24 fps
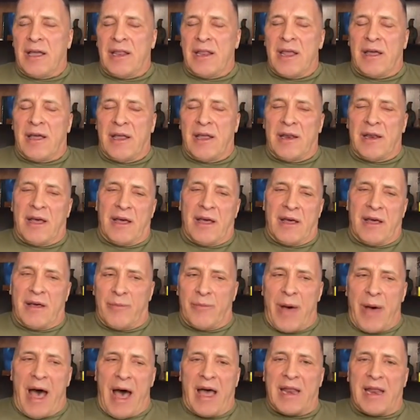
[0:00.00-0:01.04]
in a in a
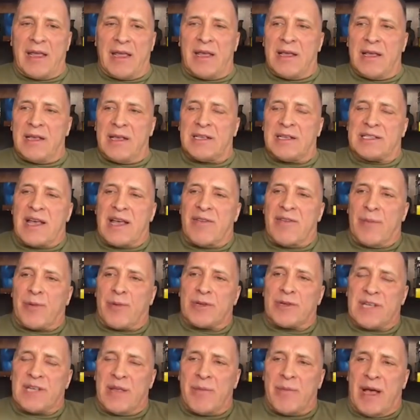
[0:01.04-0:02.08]
body is
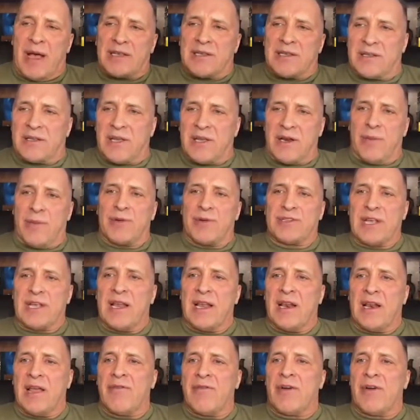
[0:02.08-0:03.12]
70% muscle,
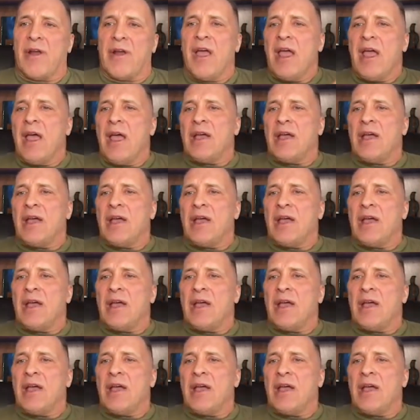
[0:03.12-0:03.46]
30% liver.